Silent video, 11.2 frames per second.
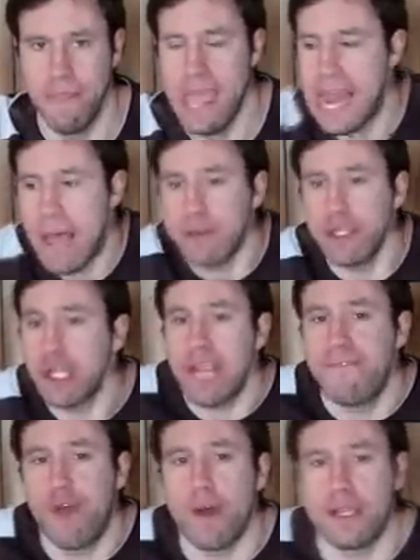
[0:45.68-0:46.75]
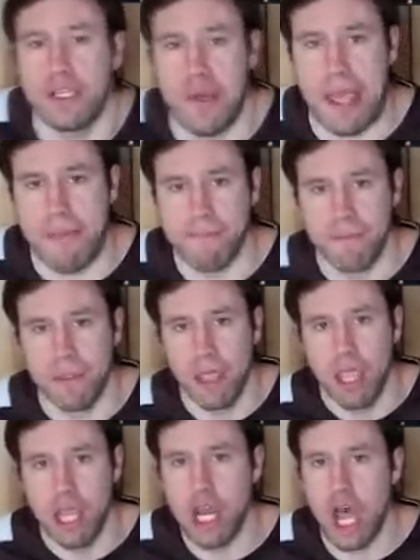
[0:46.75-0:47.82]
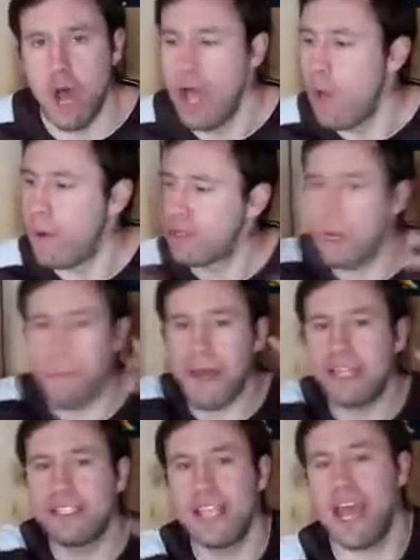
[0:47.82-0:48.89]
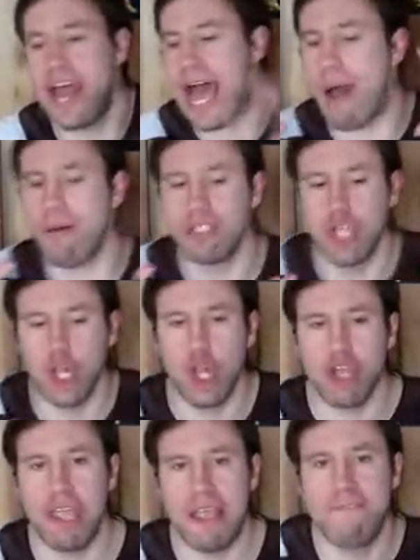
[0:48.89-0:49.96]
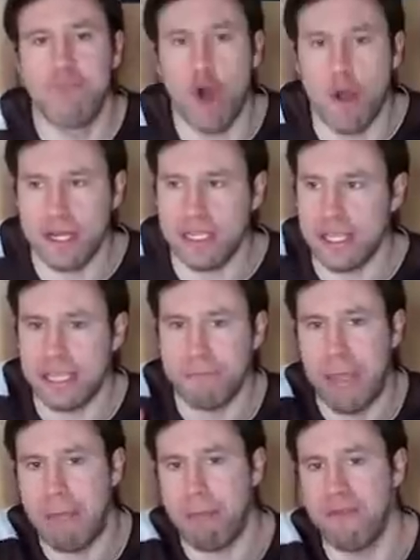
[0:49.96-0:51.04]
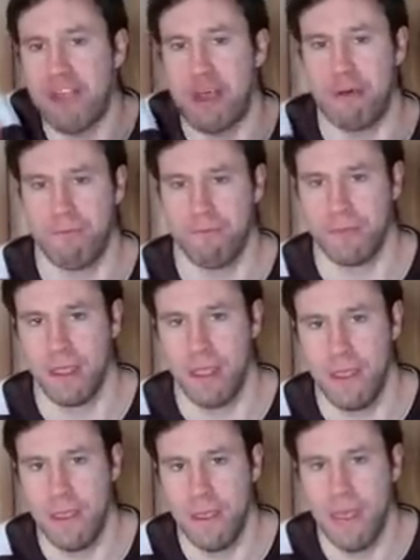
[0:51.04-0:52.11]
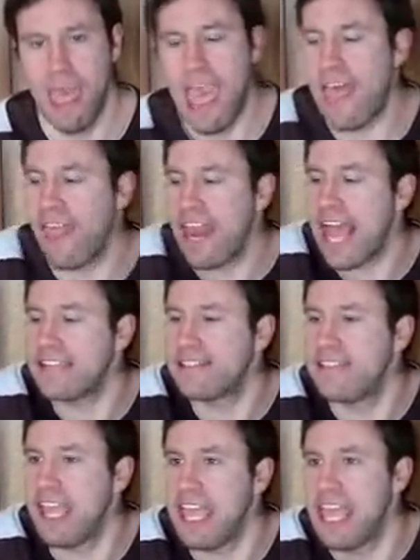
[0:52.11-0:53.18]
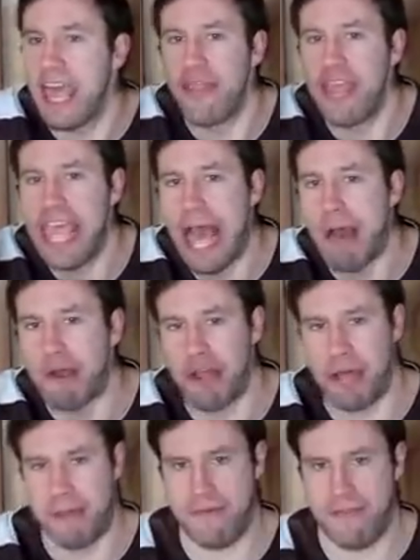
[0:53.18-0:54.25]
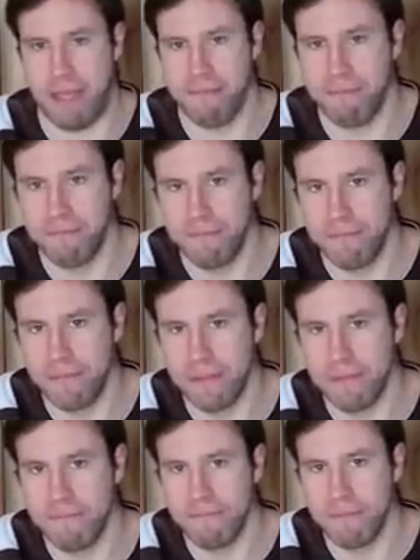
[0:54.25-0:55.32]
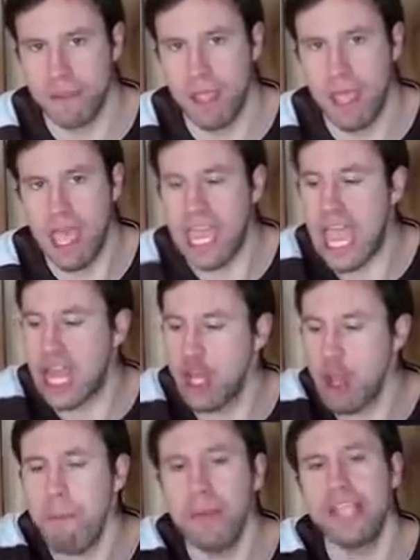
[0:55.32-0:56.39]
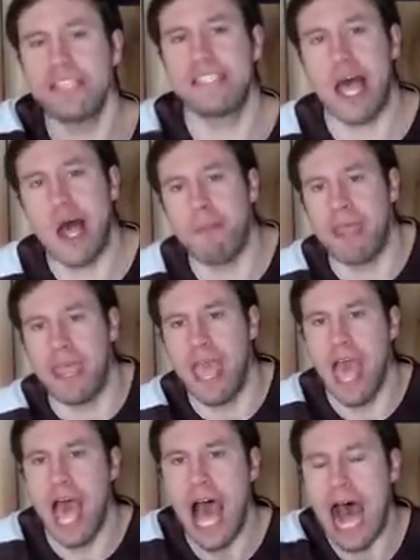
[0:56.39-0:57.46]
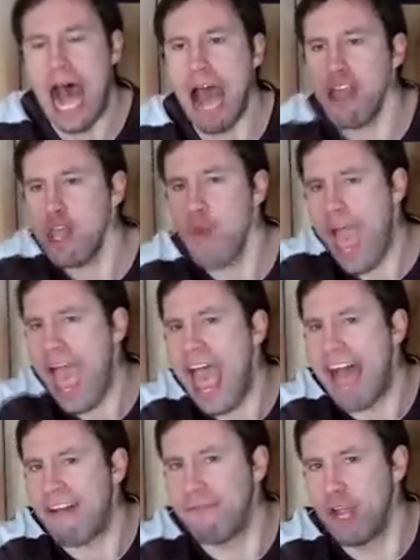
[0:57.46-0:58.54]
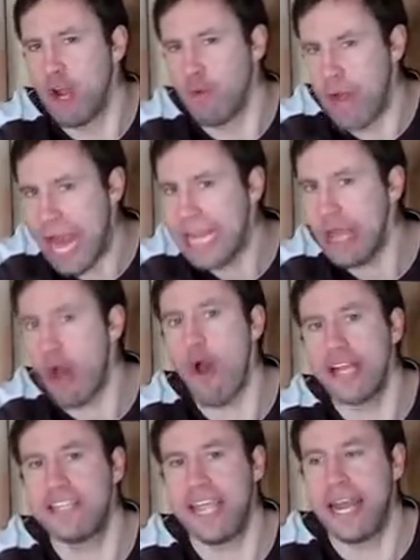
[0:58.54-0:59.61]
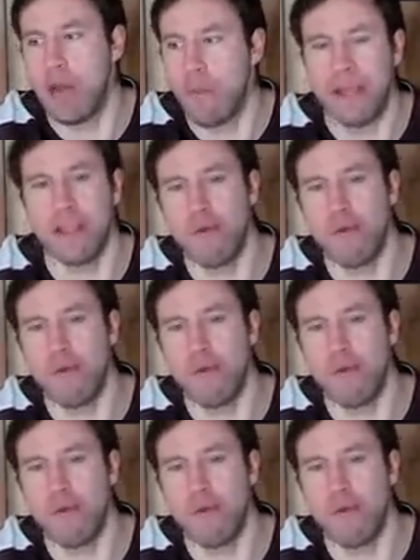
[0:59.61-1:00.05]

And I was looking forward to it. You know, what Triple H said, I was looking forward to this pay-per-view. And then I see the outcome of it. Can you please tell me, how do you have Randy Orton win